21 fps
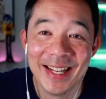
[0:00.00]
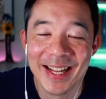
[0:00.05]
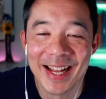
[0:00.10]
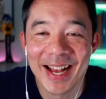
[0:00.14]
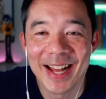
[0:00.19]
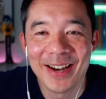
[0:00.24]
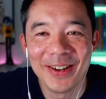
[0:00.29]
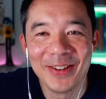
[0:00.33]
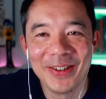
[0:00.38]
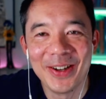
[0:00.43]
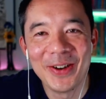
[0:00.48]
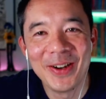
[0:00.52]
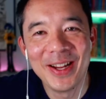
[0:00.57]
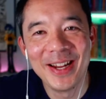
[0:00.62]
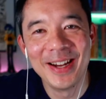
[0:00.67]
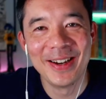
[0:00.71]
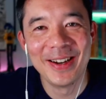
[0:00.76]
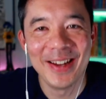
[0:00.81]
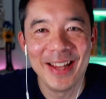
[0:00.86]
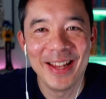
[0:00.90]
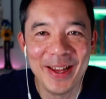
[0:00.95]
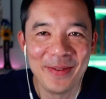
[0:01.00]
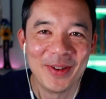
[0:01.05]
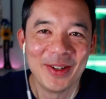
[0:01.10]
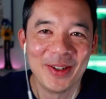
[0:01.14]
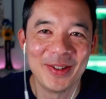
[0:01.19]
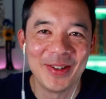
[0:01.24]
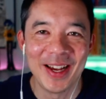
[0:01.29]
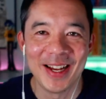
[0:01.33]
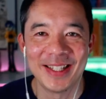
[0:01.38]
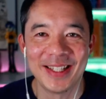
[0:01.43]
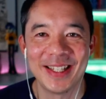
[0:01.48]
I don't know. Here, emo
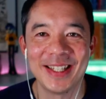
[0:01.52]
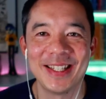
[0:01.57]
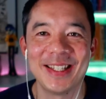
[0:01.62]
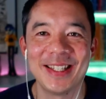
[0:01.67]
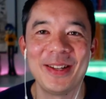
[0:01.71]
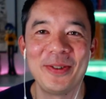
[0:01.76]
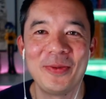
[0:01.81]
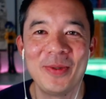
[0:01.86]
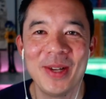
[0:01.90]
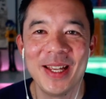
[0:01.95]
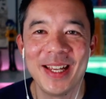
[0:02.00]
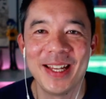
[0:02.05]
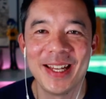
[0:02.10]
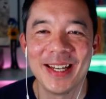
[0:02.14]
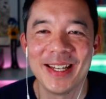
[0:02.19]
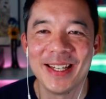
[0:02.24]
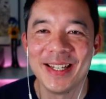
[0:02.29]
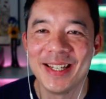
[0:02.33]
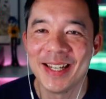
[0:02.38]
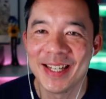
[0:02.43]
says the weekend